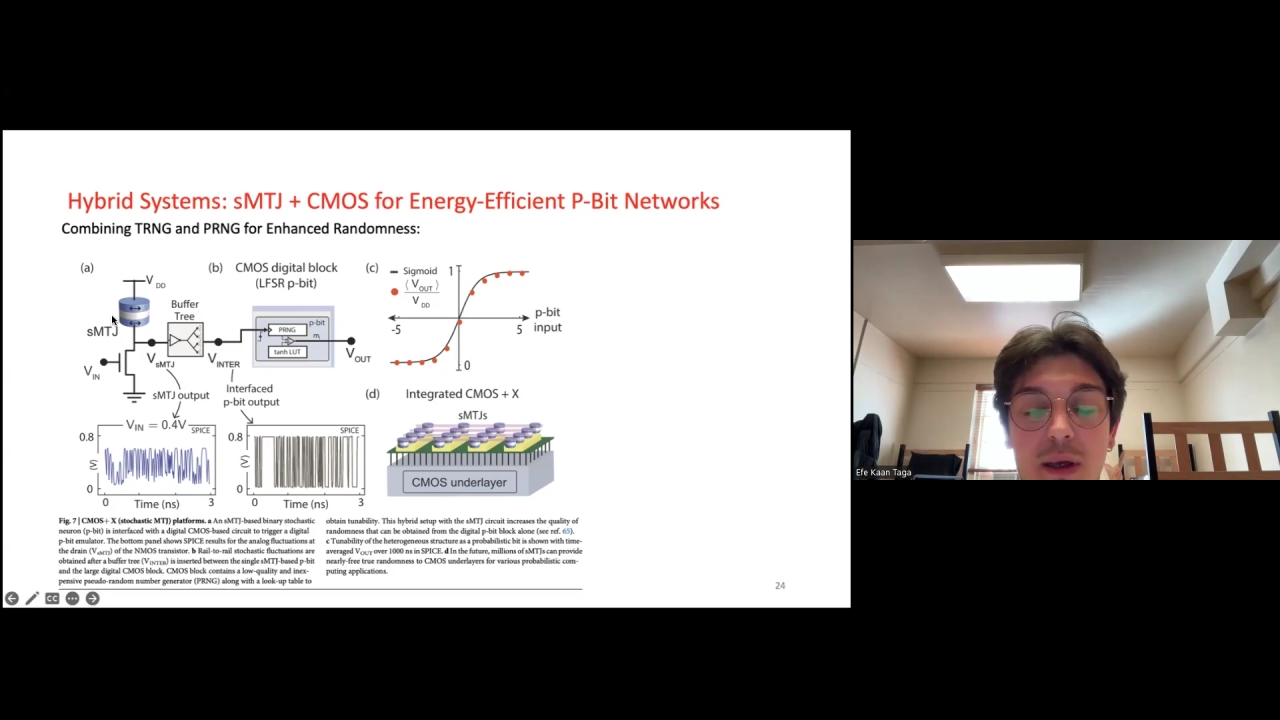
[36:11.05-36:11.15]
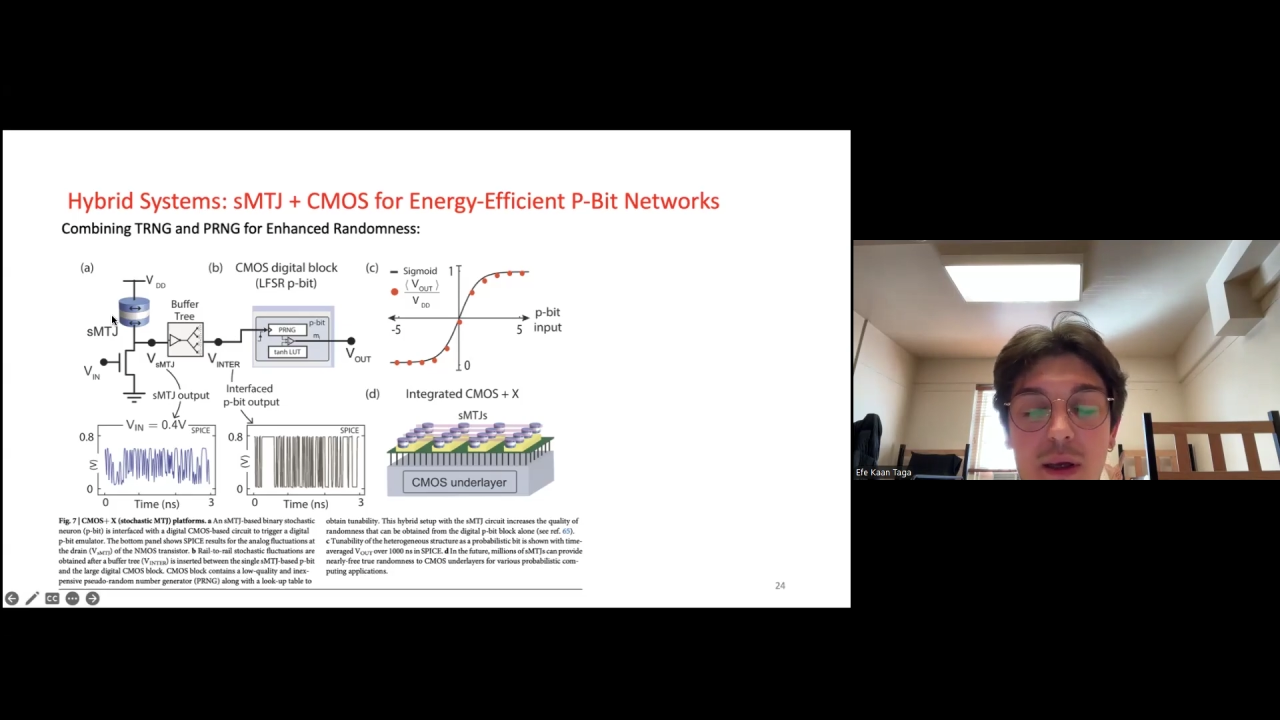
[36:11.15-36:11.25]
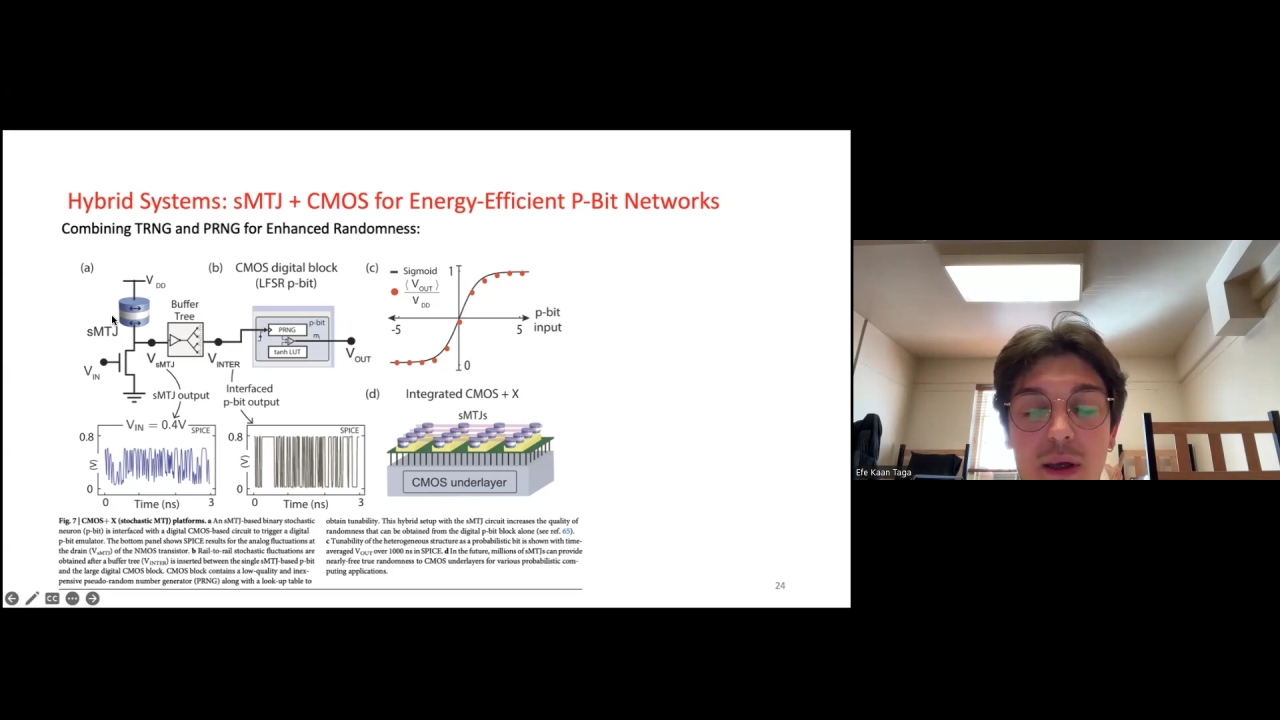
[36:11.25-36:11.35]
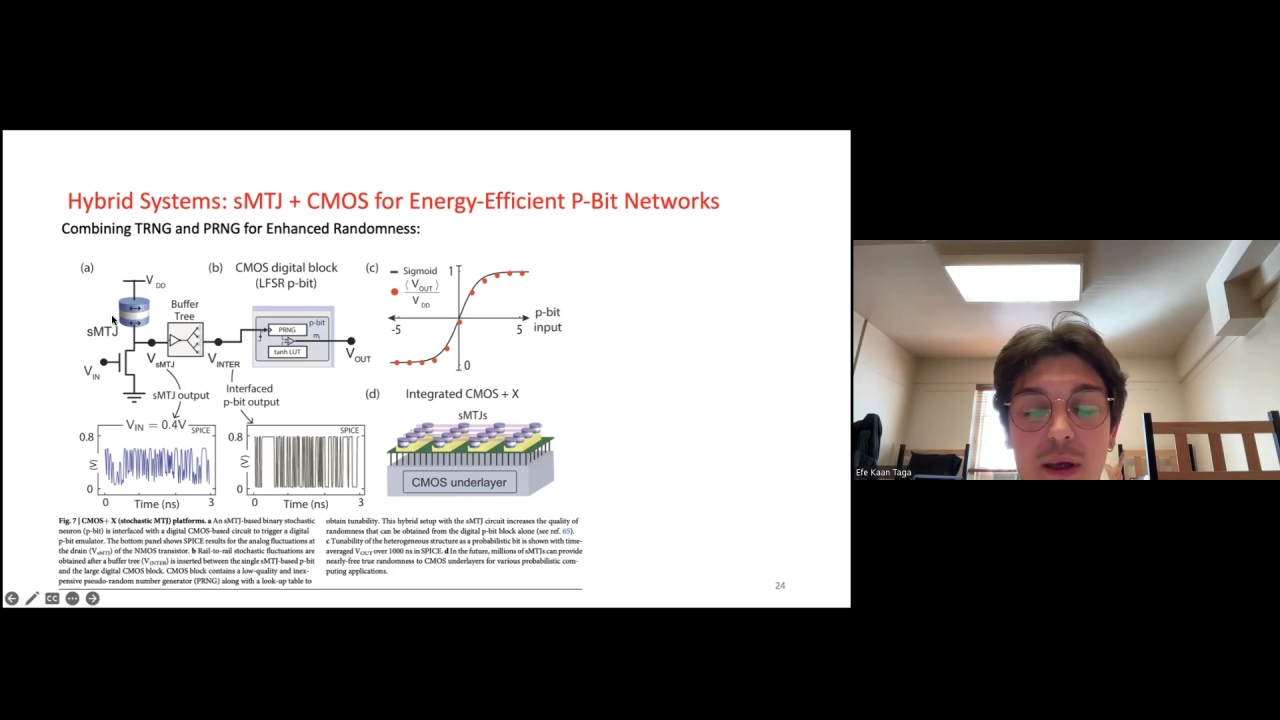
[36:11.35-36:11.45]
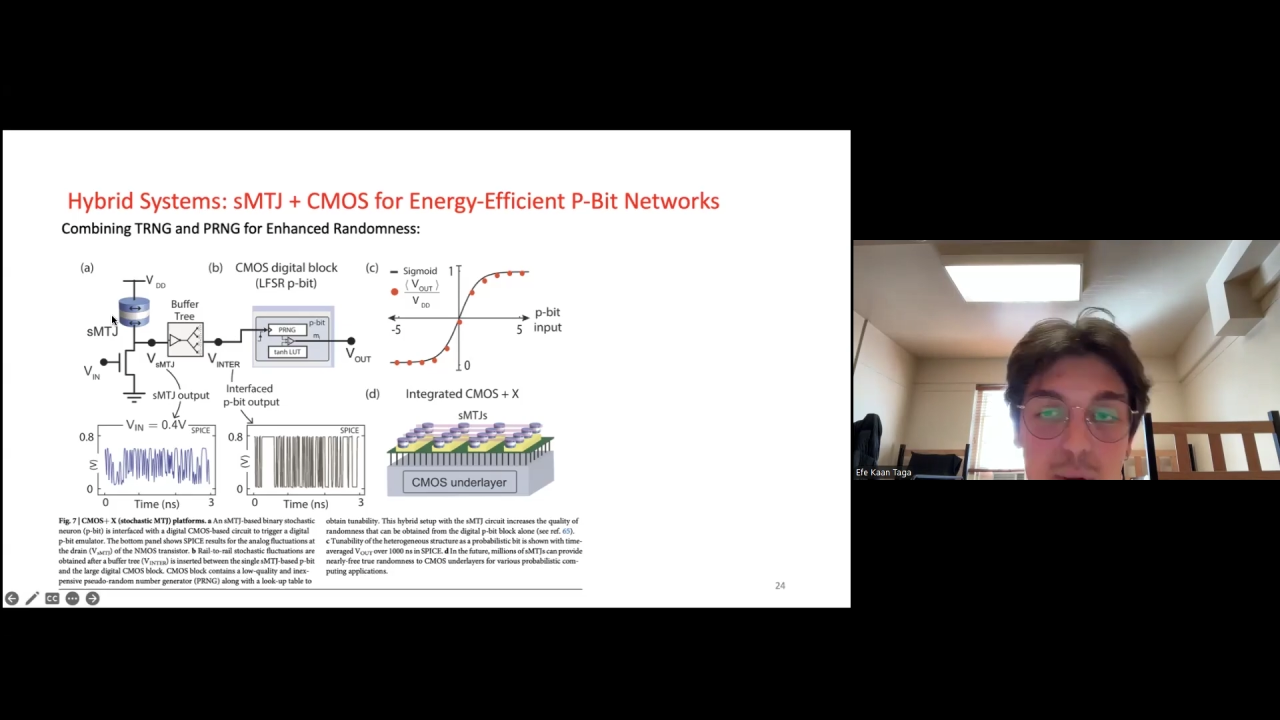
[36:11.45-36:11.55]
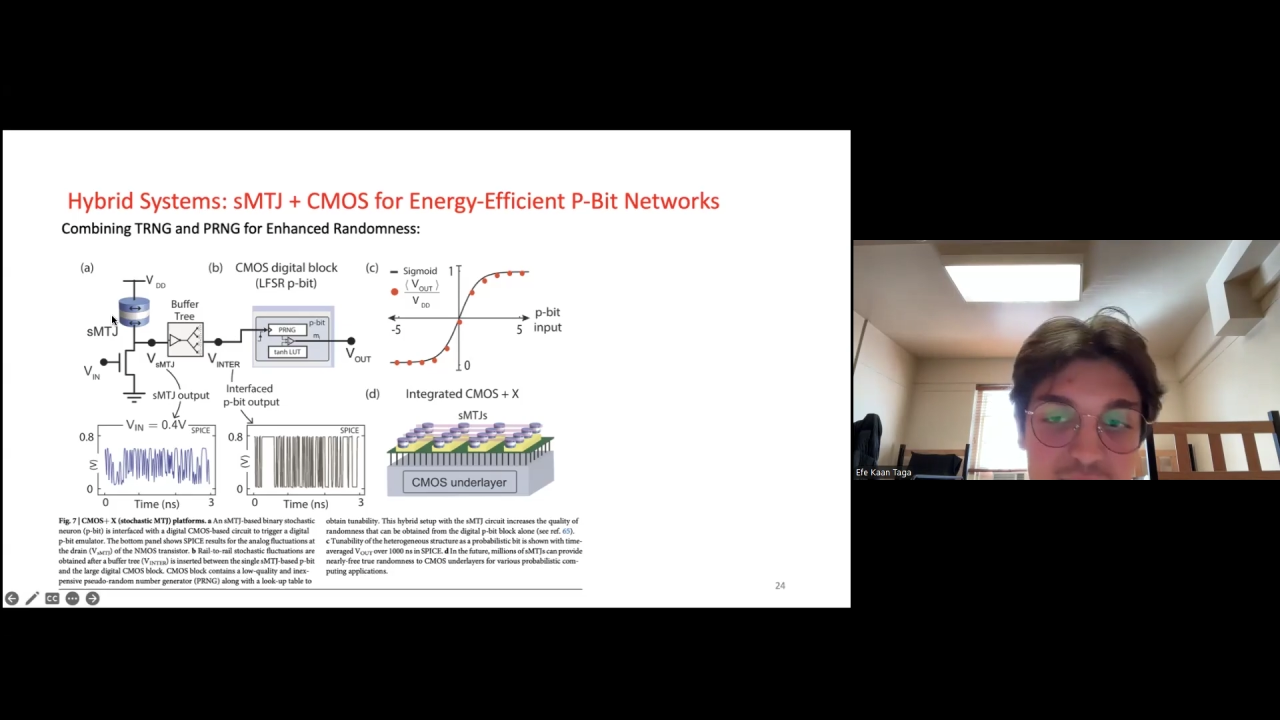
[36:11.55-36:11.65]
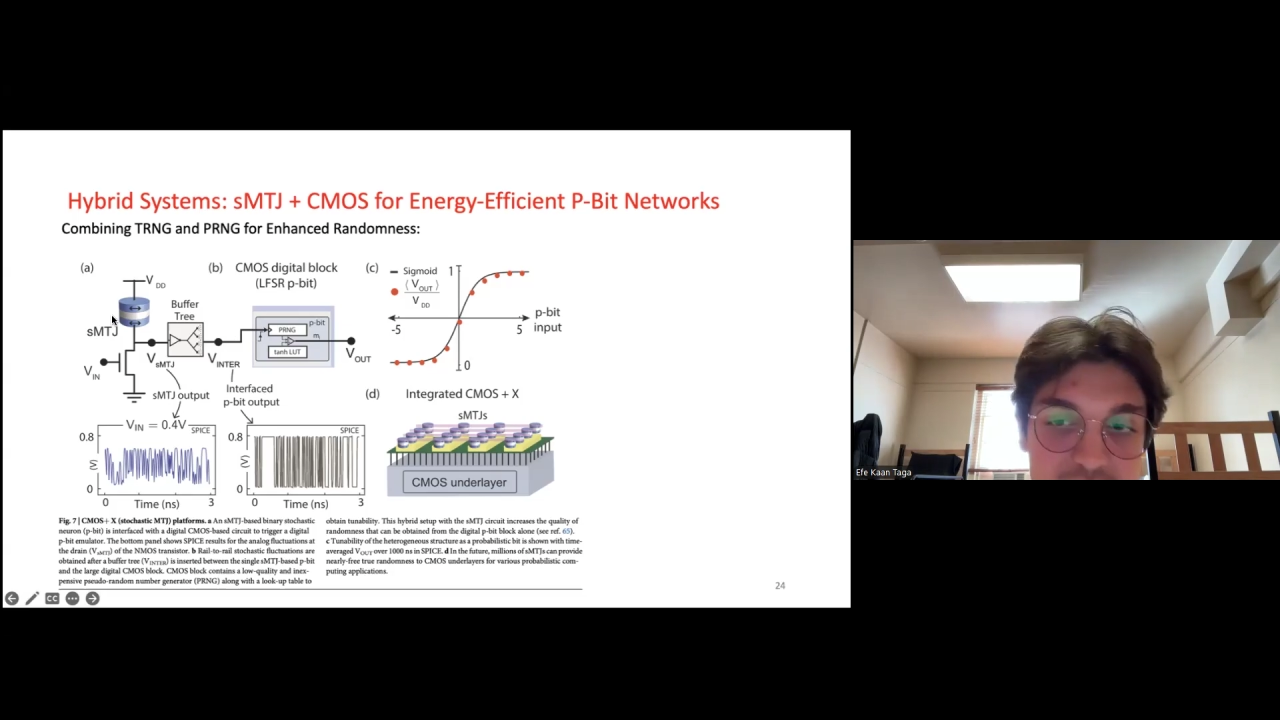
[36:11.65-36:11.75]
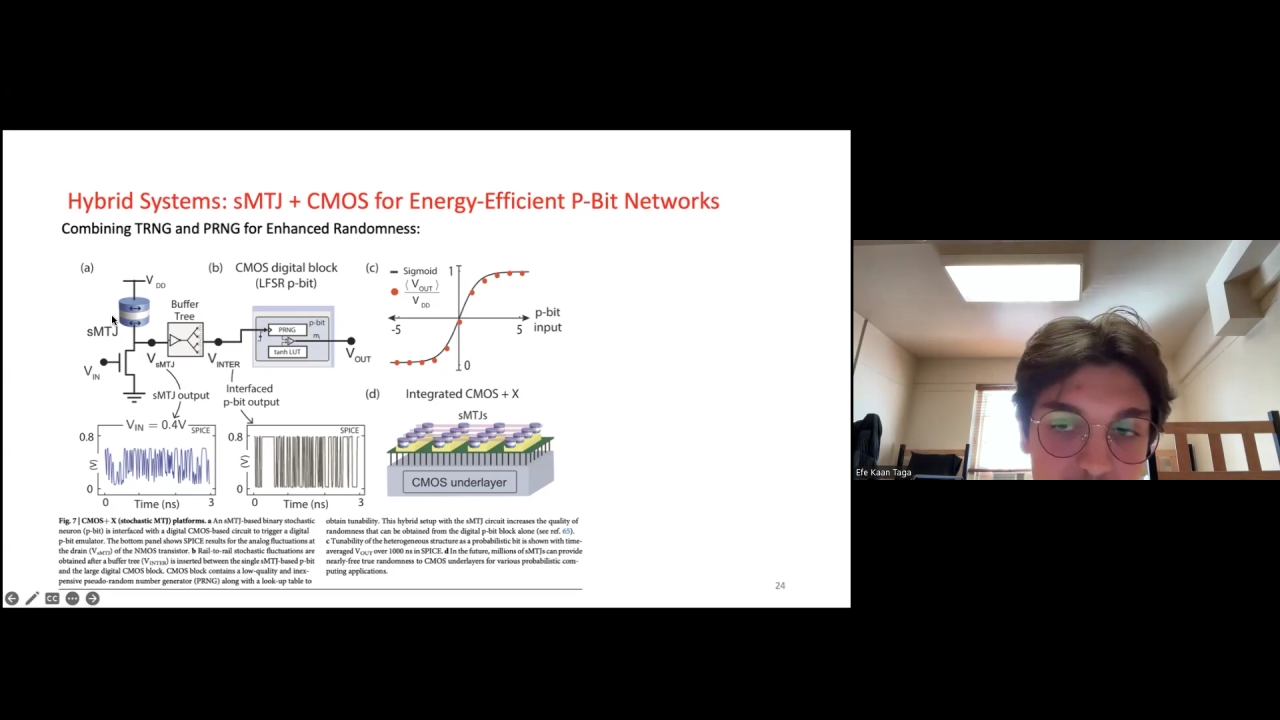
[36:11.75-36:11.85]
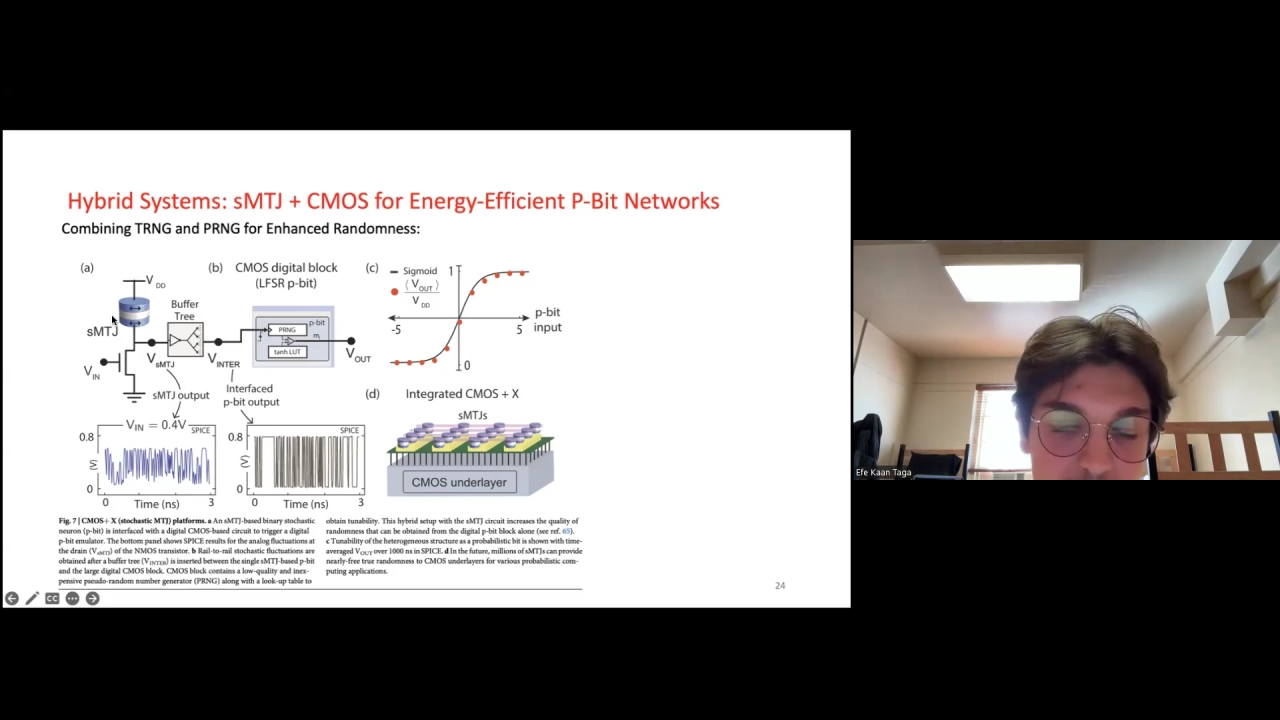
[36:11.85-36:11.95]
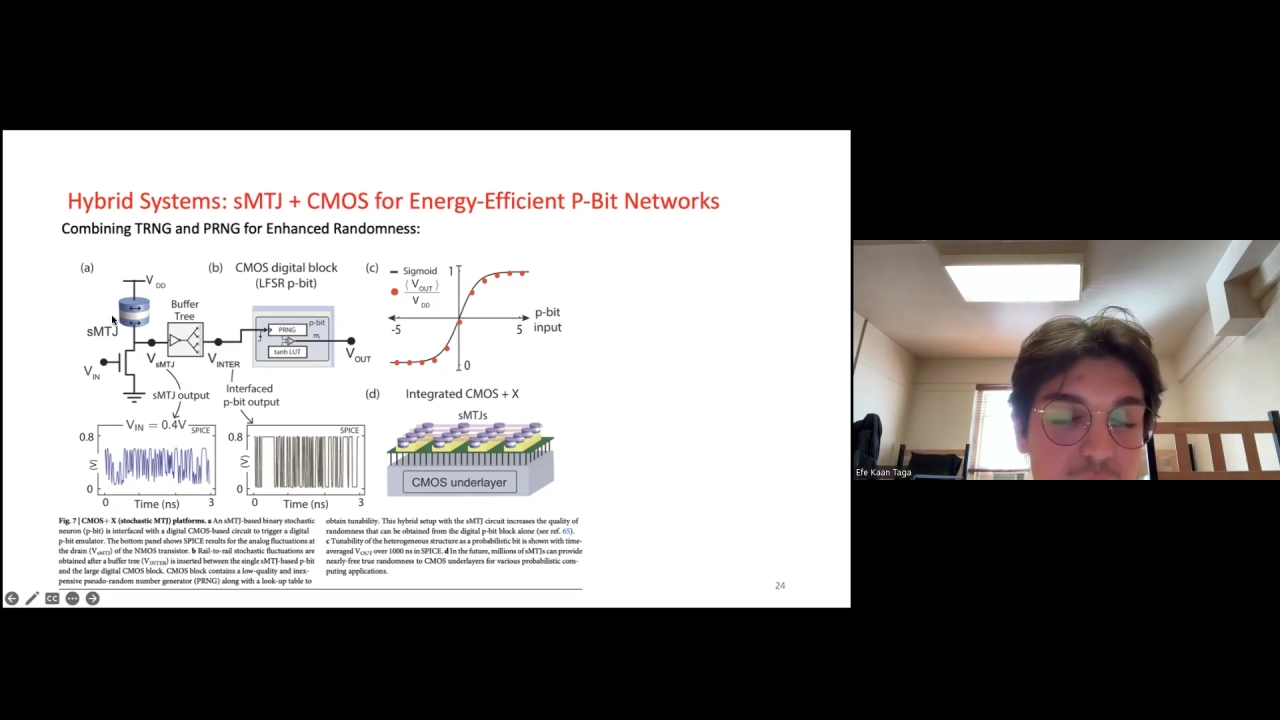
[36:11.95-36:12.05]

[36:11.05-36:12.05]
probabilistic bit